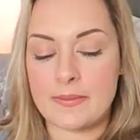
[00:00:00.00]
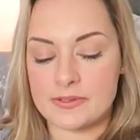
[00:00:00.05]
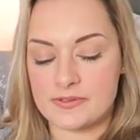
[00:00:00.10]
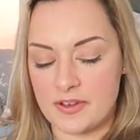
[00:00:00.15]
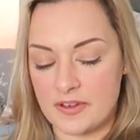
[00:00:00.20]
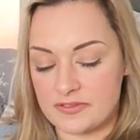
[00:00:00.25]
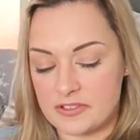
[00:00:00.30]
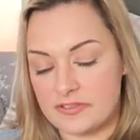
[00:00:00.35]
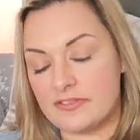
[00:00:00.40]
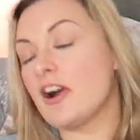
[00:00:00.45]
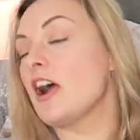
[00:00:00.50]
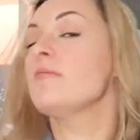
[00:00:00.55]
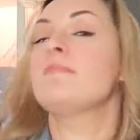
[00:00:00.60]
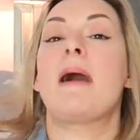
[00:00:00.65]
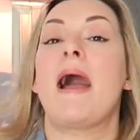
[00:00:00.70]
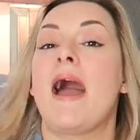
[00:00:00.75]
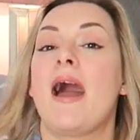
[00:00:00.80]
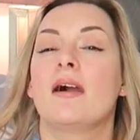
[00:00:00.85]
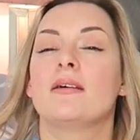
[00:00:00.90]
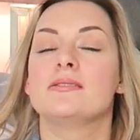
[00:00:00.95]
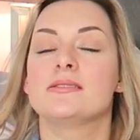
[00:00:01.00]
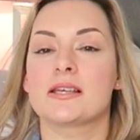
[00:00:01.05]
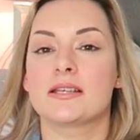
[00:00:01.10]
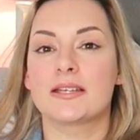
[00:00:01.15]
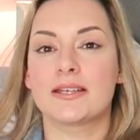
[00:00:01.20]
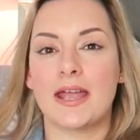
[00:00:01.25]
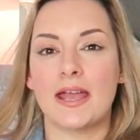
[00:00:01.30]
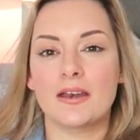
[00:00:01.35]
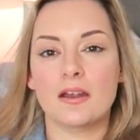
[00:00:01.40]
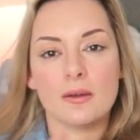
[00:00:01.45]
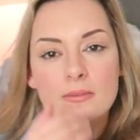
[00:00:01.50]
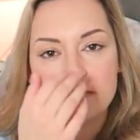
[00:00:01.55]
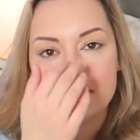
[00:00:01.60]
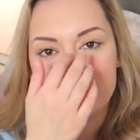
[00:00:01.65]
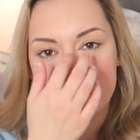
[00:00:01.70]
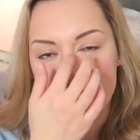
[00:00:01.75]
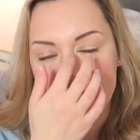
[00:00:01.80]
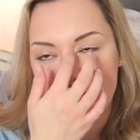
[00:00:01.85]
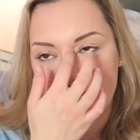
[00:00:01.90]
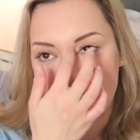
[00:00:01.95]
it was 55 pounds and again I was
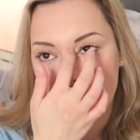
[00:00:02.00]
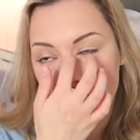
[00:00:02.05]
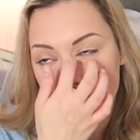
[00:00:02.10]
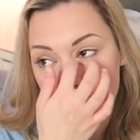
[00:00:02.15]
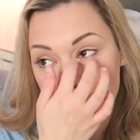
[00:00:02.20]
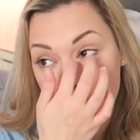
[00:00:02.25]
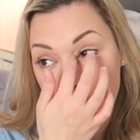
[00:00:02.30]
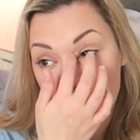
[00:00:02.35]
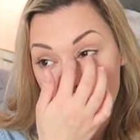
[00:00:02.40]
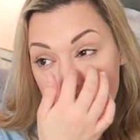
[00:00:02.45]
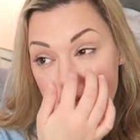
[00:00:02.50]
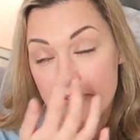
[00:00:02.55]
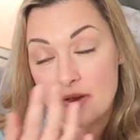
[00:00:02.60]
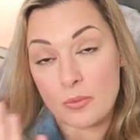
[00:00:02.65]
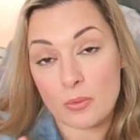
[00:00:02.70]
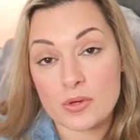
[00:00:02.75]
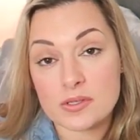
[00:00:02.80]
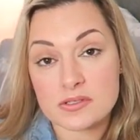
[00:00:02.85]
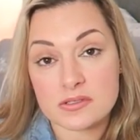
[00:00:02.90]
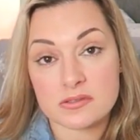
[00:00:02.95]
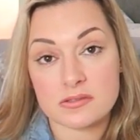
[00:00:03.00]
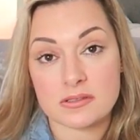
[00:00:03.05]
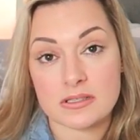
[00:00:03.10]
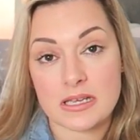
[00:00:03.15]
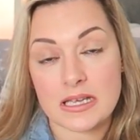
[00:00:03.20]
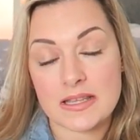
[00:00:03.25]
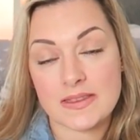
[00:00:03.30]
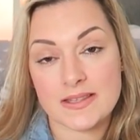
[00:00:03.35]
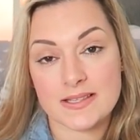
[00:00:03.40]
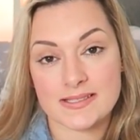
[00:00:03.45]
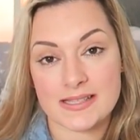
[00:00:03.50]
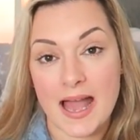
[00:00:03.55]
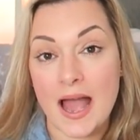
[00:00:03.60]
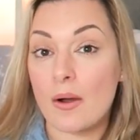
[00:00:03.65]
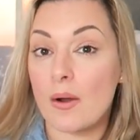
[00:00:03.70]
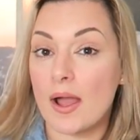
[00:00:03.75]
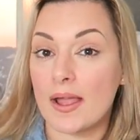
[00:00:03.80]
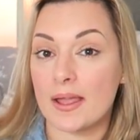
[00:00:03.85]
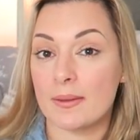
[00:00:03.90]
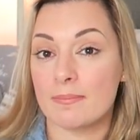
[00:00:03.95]
thinking well if it wasn't in the
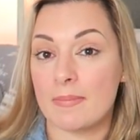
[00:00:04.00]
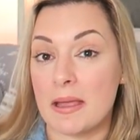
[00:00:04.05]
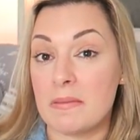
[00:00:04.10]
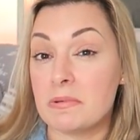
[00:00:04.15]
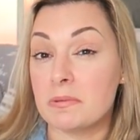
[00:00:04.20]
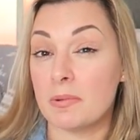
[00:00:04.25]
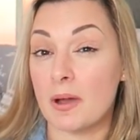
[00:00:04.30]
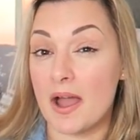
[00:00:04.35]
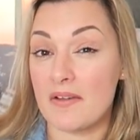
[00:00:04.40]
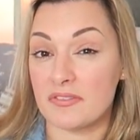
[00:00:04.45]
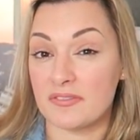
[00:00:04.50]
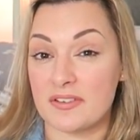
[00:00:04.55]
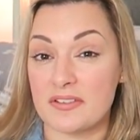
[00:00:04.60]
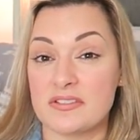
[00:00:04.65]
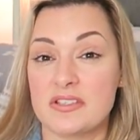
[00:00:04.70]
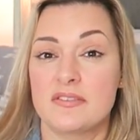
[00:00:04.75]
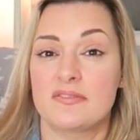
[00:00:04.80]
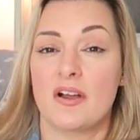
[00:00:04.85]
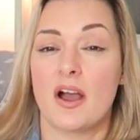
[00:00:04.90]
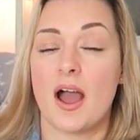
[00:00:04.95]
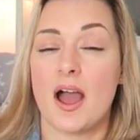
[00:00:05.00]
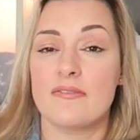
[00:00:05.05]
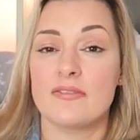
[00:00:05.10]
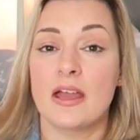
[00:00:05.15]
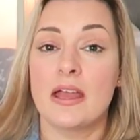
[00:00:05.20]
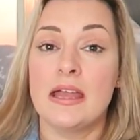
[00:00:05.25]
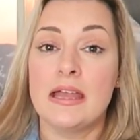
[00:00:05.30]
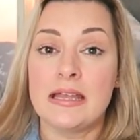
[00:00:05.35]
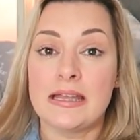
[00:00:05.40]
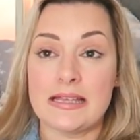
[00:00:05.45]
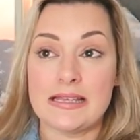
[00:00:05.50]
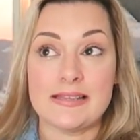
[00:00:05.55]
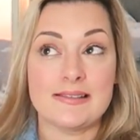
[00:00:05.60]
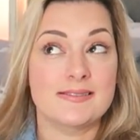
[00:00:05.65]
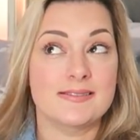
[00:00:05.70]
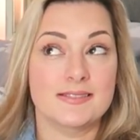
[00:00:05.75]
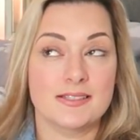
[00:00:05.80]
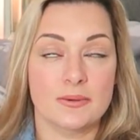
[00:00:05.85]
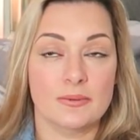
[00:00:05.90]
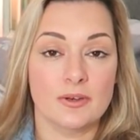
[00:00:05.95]
sale I could maybe buy it for 55
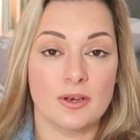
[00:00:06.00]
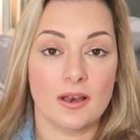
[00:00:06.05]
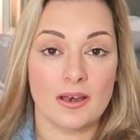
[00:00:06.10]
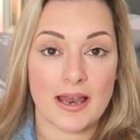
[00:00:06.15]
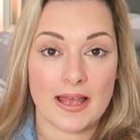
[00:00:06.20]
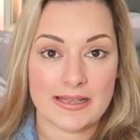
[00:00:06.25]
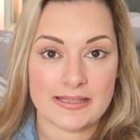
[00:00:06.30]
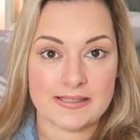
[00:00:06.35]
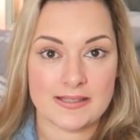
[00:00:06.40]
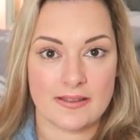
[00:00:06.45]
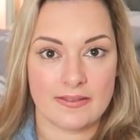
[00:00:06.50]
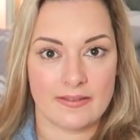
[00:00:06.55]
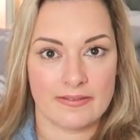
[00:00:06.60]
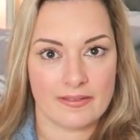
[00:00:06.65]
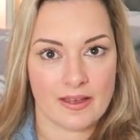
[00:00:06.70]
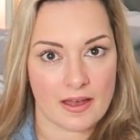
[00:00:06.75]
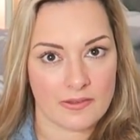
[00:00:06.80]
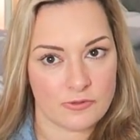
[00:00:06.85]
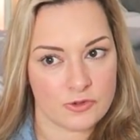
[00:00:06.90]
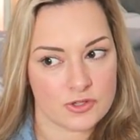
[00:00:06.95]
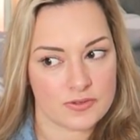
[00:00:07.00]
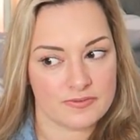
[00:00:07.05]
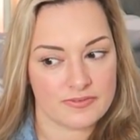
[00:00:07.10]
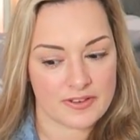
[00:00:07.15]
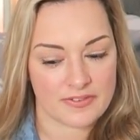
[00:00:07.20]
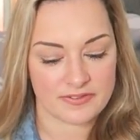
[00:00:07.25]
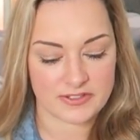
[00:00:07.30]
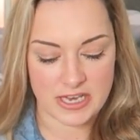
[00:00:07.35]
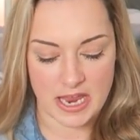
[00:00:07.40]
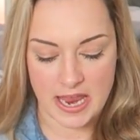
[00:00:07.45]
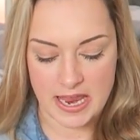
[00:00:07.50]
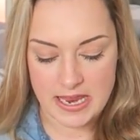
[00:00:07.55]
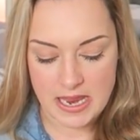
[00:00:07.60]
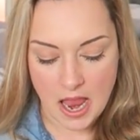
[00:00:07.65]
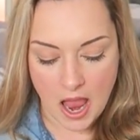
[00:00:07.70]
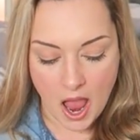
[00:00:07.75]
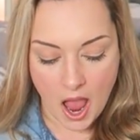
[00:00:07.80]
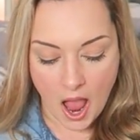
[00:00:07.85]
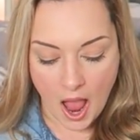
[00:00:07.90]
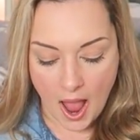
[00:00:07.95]
it's still a lot less than the
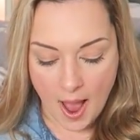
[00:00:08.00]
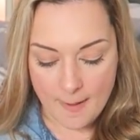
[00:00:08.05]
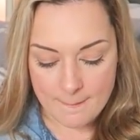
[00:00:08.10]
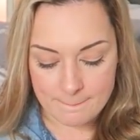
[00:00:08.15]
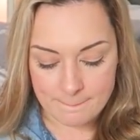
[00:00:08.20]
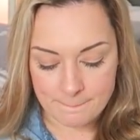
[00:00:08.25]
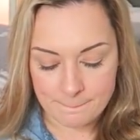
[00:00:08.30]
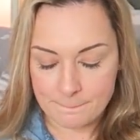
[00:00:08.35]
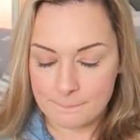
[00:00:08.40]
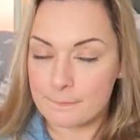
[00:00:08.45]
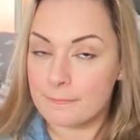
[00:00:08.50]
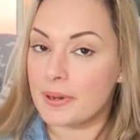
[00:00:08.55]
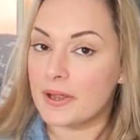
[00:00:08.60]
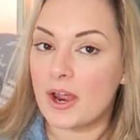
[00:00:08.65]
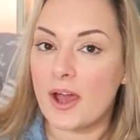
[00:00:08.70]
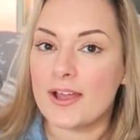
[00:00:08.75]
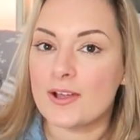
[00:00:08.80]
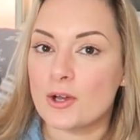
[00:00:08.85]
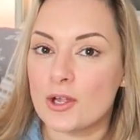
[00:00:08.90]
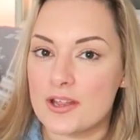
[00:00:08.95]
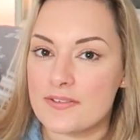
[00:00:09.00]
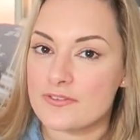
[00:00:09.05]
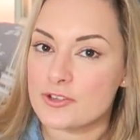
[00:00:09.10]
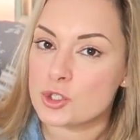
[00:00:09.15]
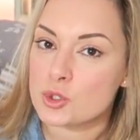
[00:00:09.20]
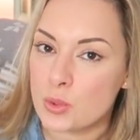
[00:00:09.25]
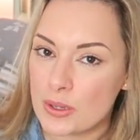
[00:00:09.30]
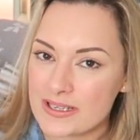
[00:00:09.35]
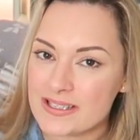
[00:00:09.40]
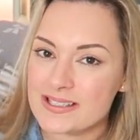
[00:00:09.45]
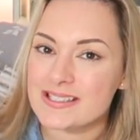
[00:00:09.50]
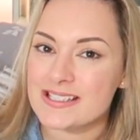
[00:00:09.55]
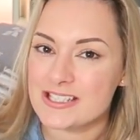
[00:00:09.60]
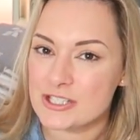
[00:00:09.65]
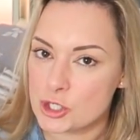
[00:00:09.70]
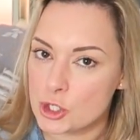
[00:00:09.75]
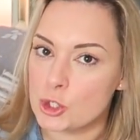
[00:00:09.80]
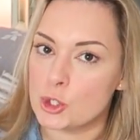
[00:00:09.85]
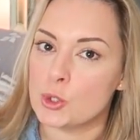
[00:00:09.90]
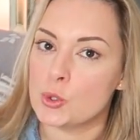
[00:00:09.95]
150 um, but I got it for
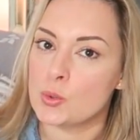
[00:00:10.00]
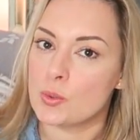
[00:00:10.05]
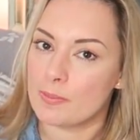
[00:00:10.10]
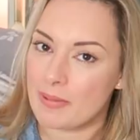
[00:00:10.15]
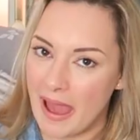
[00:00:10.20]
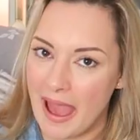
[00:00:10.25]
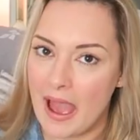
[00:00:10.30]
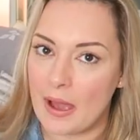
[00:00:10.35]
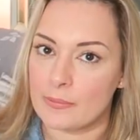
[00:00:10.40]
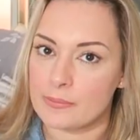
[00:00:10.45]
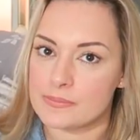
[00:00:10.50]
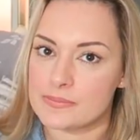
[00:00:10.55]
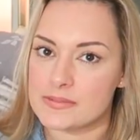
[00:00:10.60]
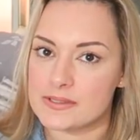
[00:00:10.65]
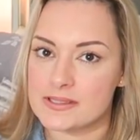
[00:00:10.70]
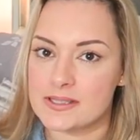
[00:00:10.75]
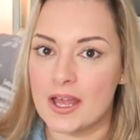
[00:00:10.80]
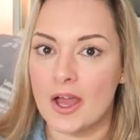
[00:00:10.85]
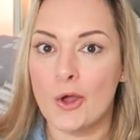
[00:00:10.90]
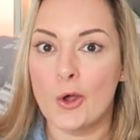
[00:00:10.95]
22 pounds